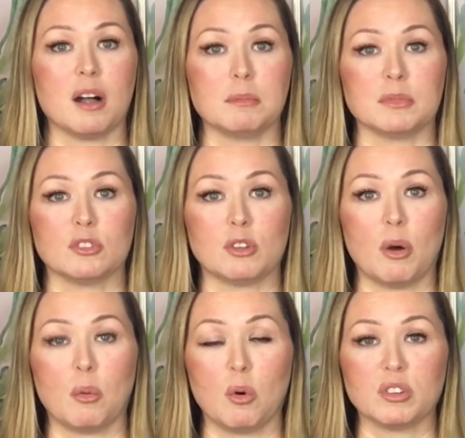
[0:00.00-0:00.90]

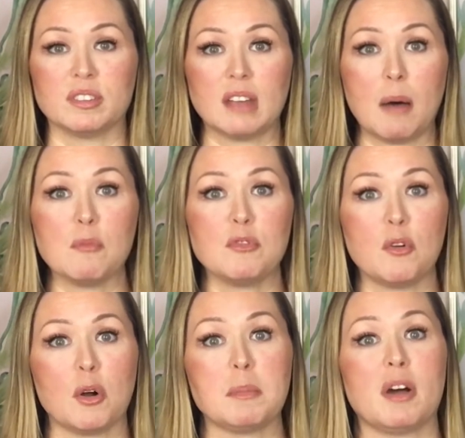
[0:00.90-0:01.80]
So some
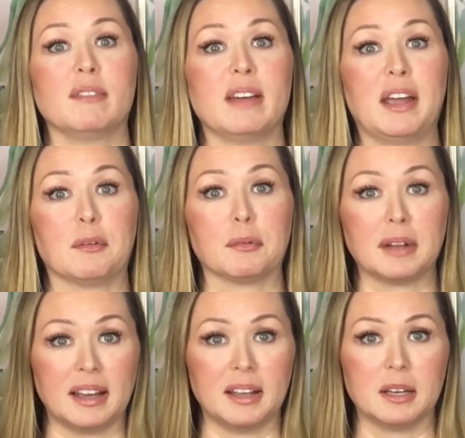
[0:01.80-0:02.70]
form of a
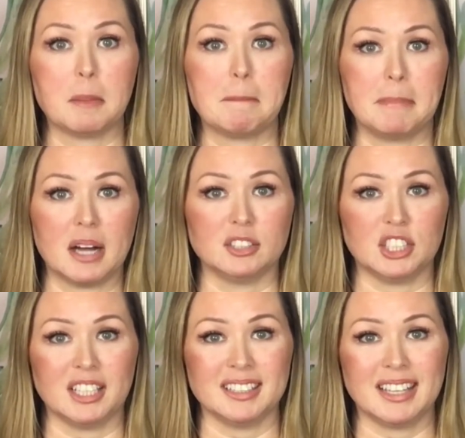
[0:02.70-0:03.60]
written budget,